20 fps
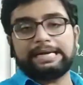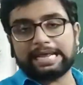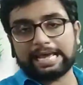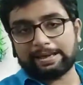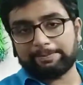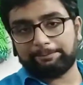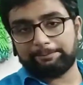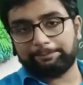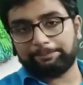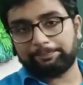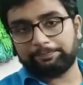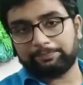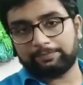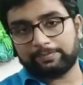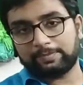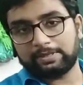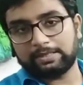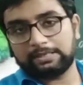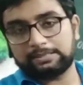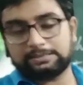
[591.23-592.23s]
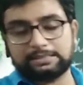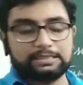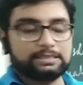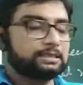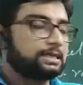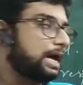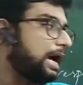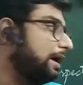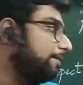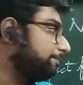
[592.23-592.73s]
NAM.
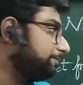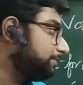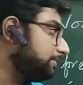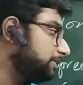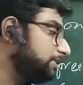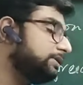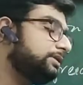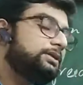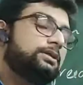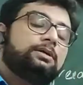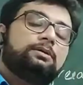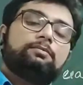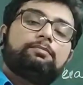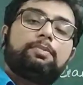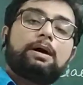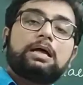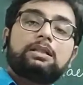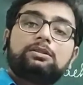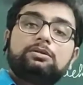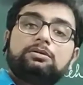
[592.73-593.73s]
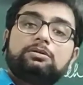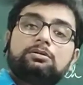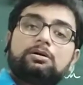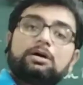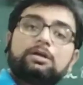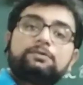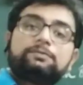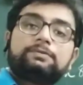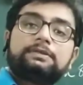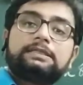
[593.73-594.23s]
Since after Bandung
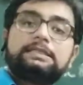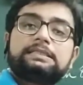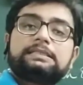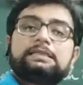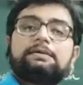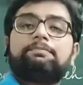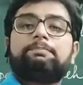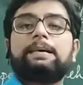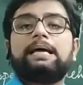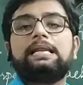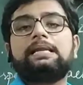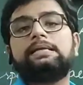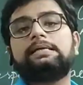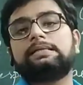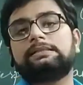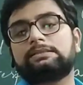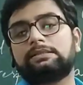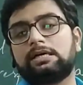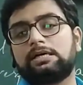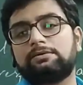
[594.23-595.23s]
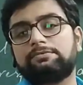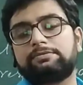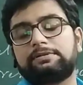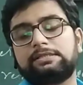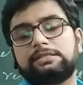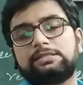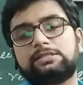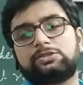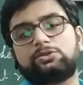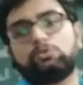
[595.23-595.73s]
Conference, the Belgrade
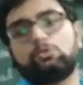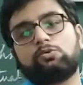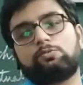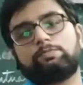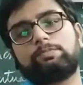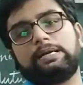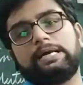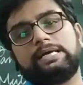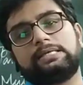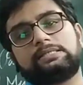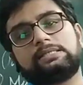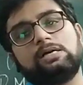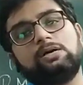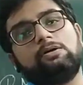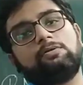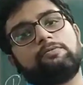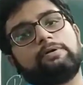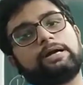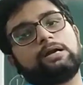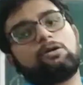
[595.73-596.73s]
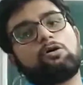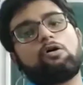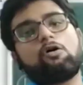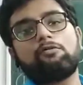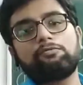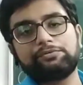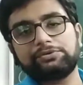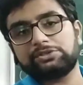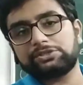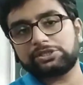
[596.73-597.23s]
Conference took place, where
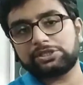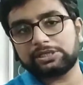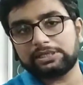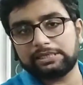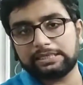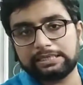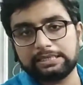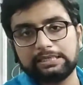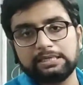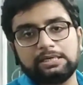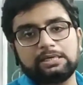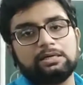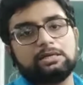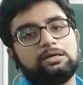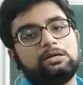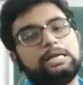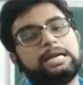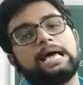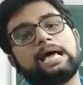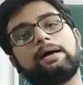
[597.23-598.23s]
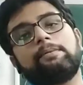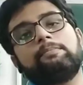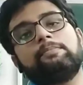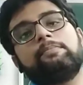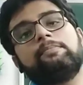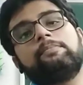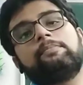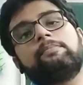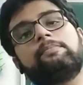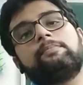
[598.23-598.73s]
officially
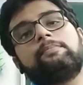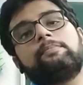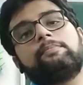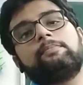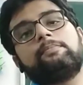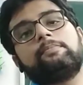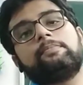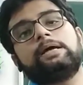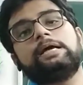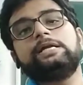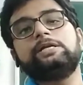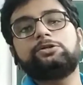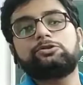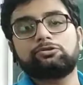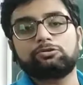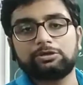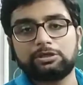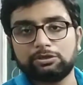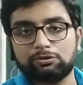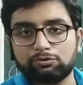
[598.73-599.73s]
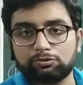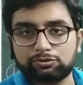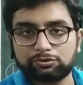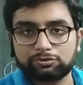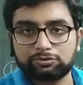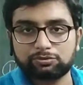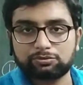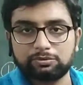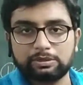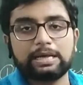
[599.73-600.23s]
NAM
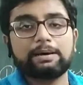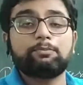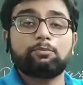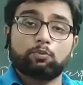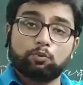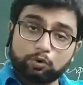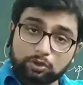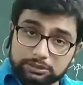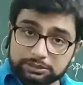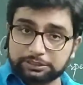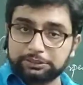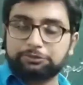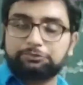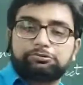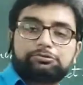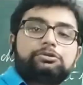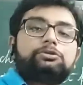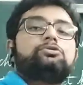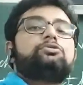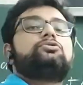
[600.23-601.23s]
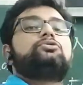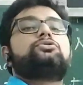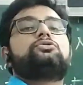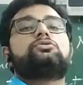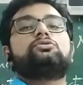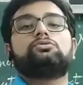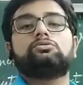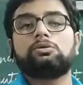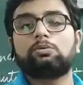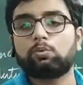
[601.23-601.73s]
was
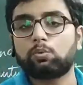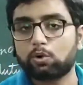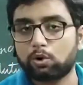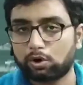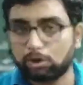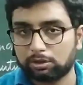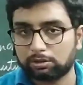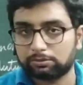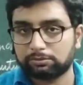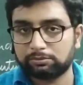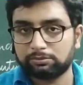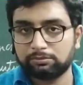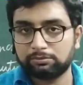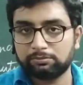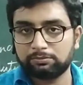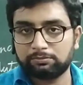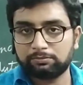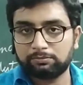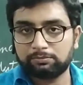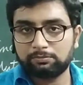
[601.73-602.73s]
introduced to the world,